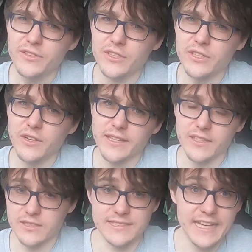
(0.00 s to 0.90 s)
than like
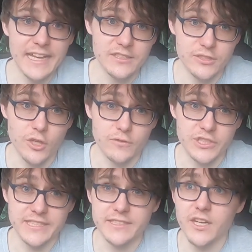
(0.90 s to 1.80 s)
a standard Golf
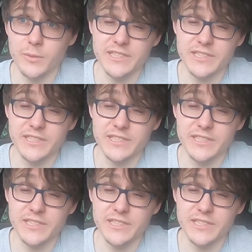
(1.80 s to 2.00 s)
GTI,